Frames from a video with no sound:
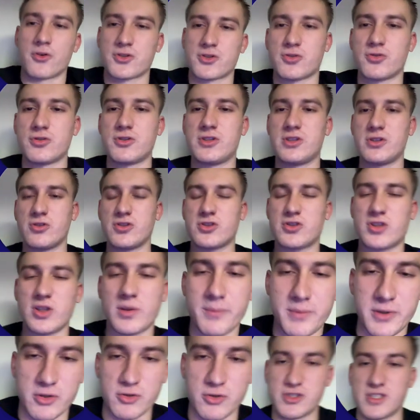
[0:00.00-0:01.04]
who's going to be
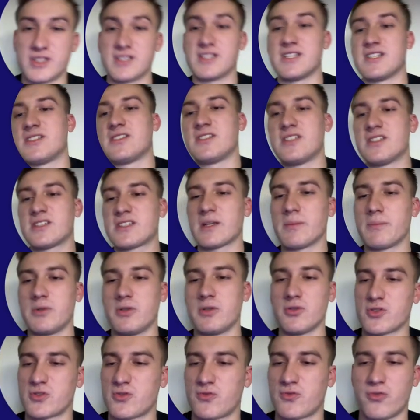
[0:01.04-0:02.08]
using this? This can be
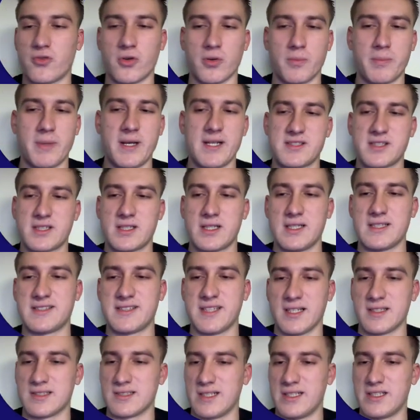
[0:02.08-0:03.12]
used for basically
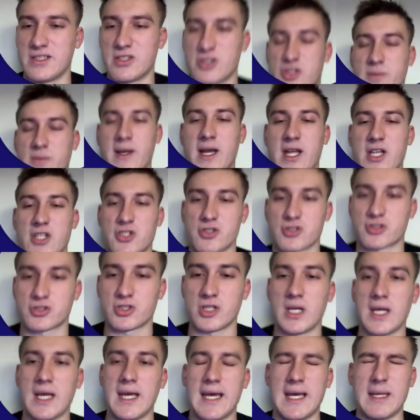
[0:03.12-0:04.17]
sales leaders, managers,
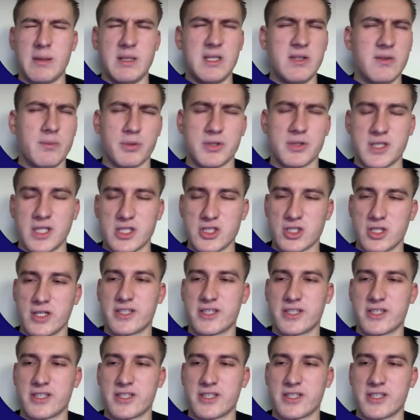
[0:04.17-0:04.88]
and even potentially